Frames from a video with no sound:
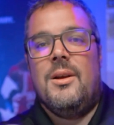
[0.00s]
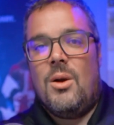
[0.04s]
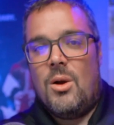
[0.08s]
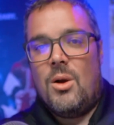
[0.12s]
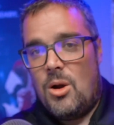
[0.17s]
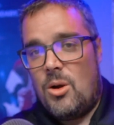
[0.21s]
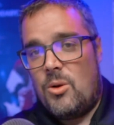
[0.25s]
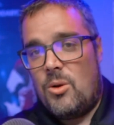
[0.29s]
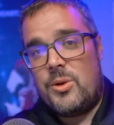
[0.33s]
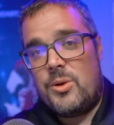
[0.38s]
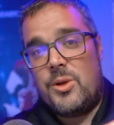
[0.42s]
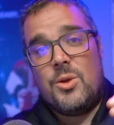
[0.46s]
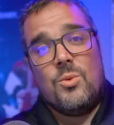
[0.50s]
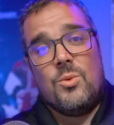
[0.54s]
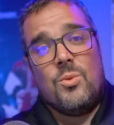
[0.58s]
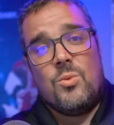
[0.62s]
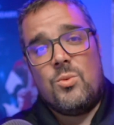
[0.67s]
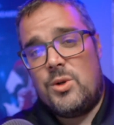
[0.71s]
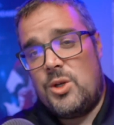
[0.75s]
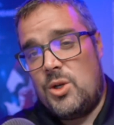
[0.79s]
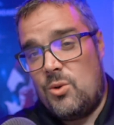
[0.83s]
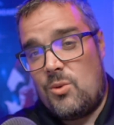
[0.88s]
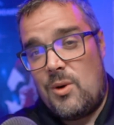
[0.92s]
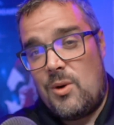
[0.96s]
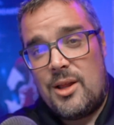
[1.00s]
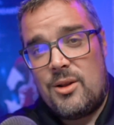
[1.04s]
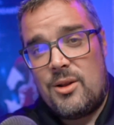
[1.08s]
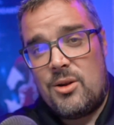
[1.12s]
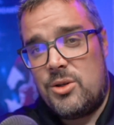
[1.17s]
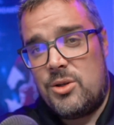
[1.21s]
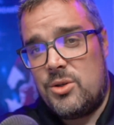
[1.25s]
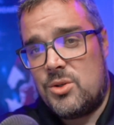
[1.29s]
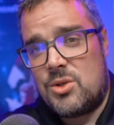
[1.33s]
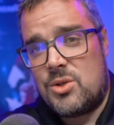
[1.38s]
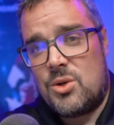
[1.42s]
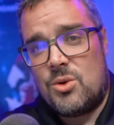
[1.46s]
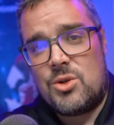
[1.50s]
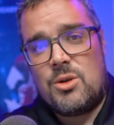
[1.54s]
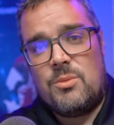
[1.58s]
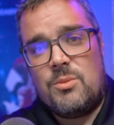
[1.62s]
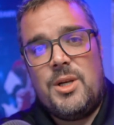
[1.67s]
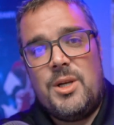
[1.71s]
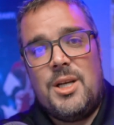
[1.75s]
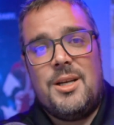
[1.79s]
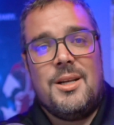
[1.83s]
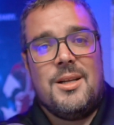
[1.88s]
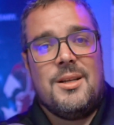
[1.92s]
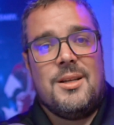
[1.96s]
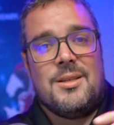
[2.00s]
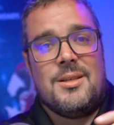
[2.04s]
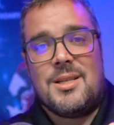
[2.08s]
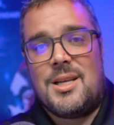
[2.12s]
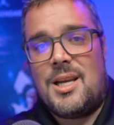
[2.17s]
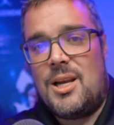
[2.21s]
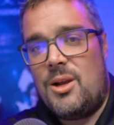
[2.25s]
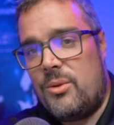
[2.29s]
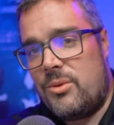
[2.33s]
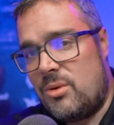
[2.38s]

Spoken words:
Oh, you'd rather do social media and scale